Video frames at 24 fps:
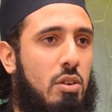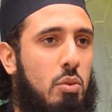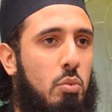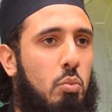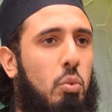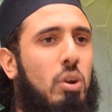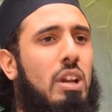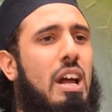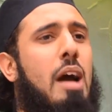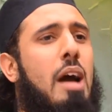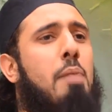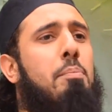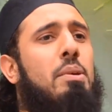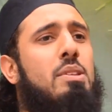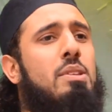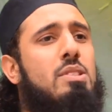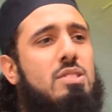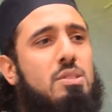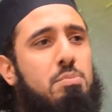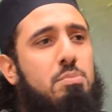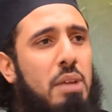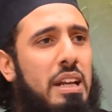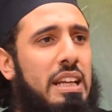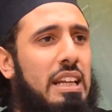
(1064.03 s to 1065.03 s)
what
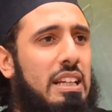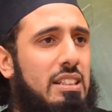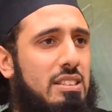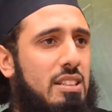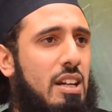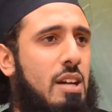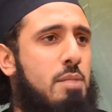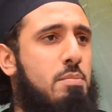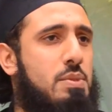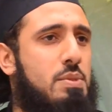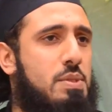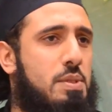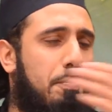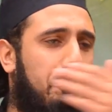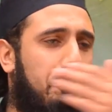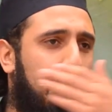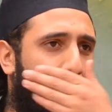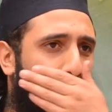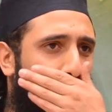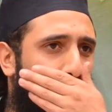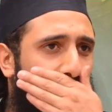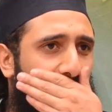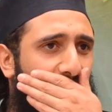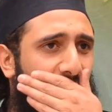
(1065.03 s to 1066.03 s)
happens many a times
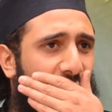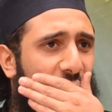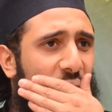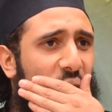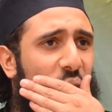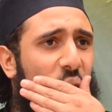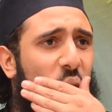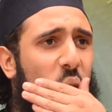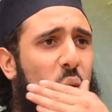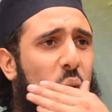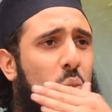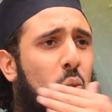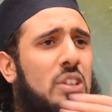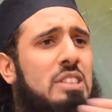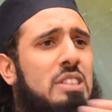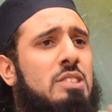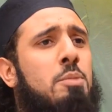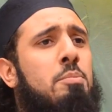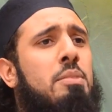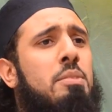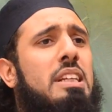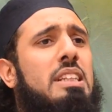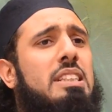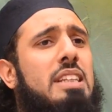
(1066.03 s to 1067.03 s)
when
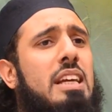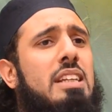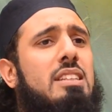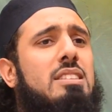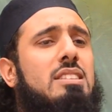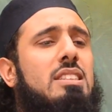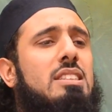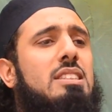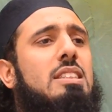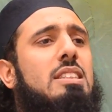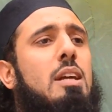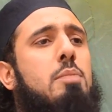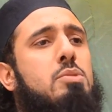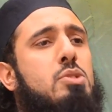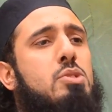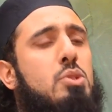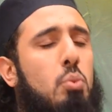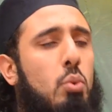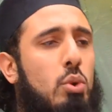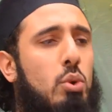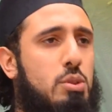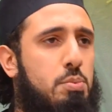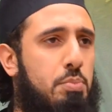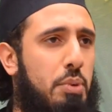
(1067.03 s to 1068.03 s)
somebody takes the steps
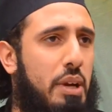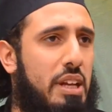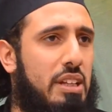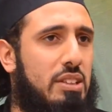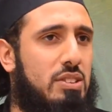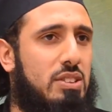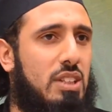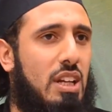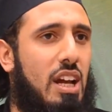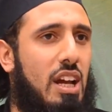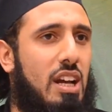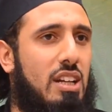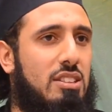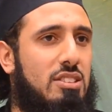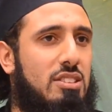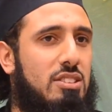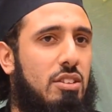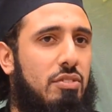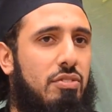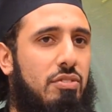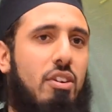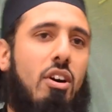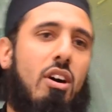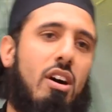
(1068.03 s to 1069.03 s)
towards praying salah and
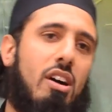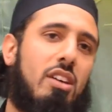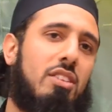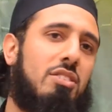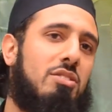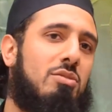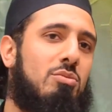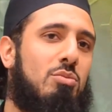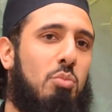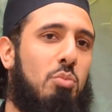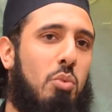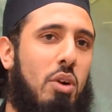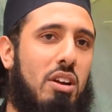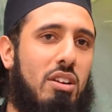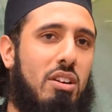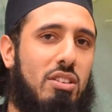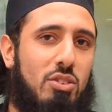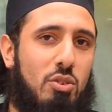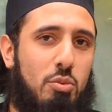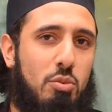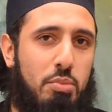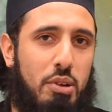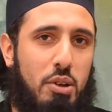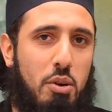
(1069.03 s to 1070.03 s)
stuff, why
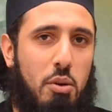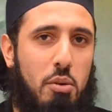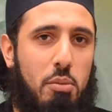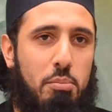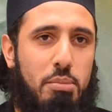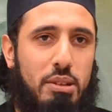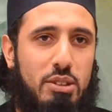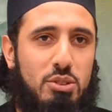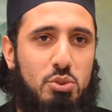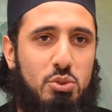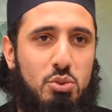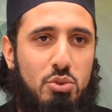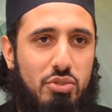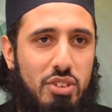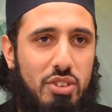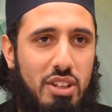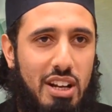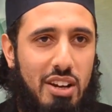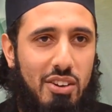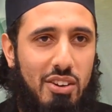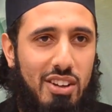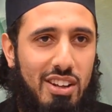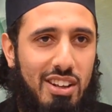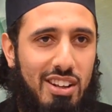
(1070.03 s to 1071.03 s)
you become a big Sufi
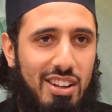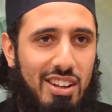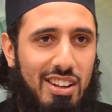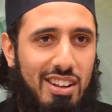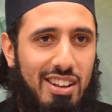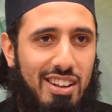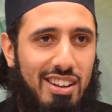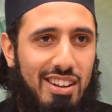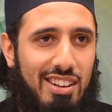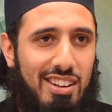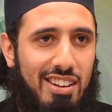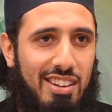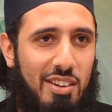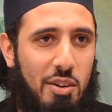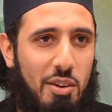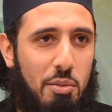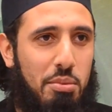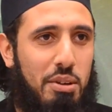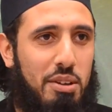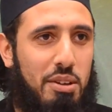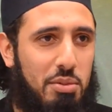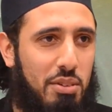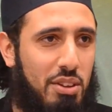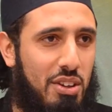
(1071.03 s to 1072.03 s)
now? No,
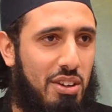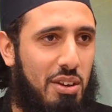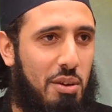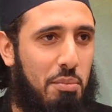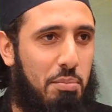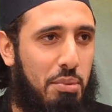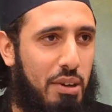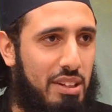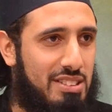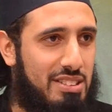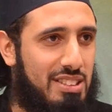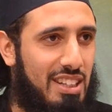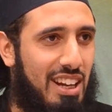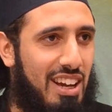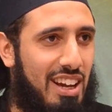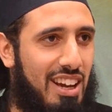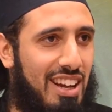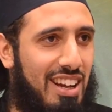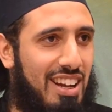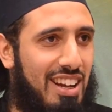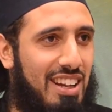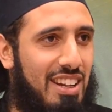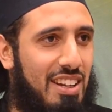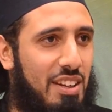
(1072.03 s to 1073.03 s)
because you're going to pray
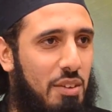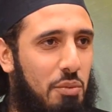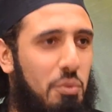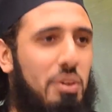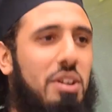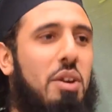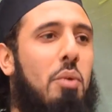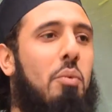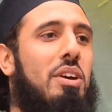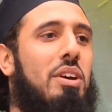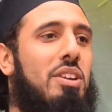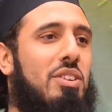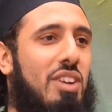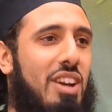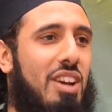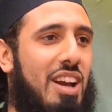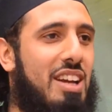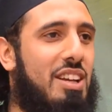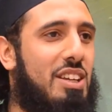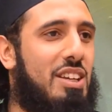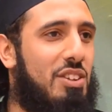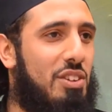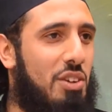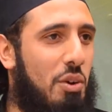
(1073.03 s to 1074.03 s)
salah. We know what you're
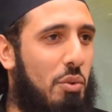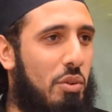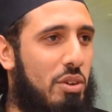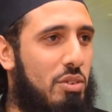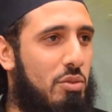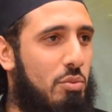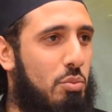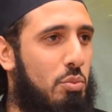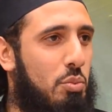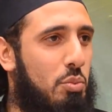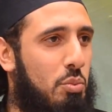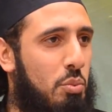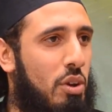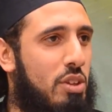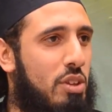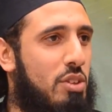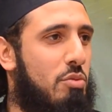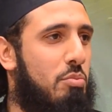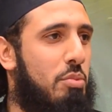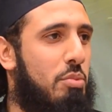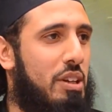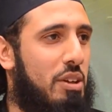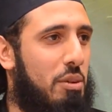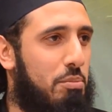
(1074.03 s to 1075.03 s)
like, you know what
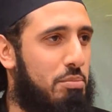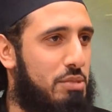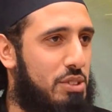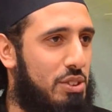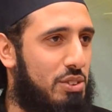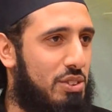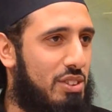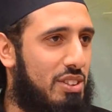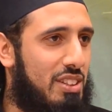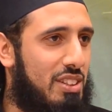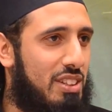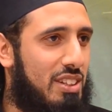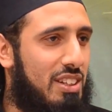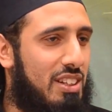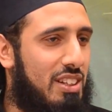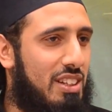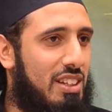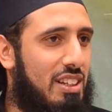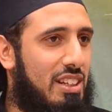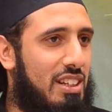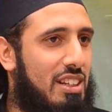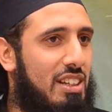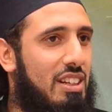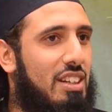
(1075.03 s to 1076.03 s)
you've been up to.
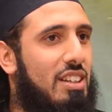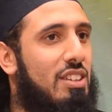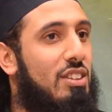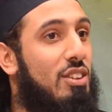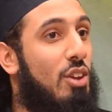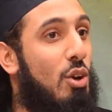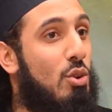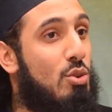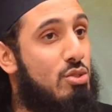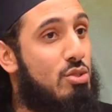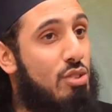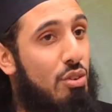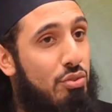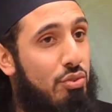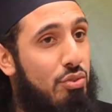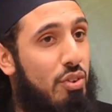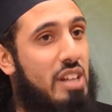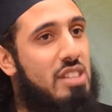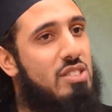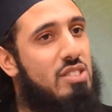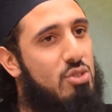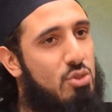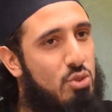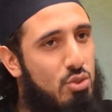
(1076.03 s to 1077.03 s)
Those are
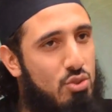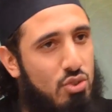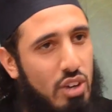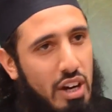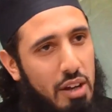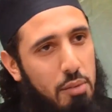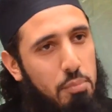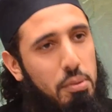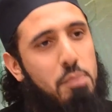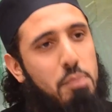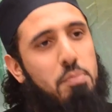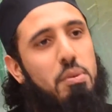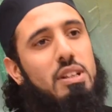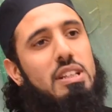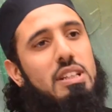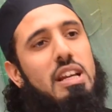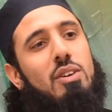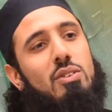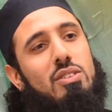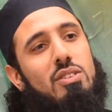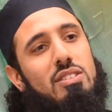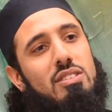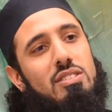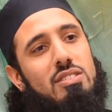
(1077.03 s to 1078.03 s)
friends who drag people down.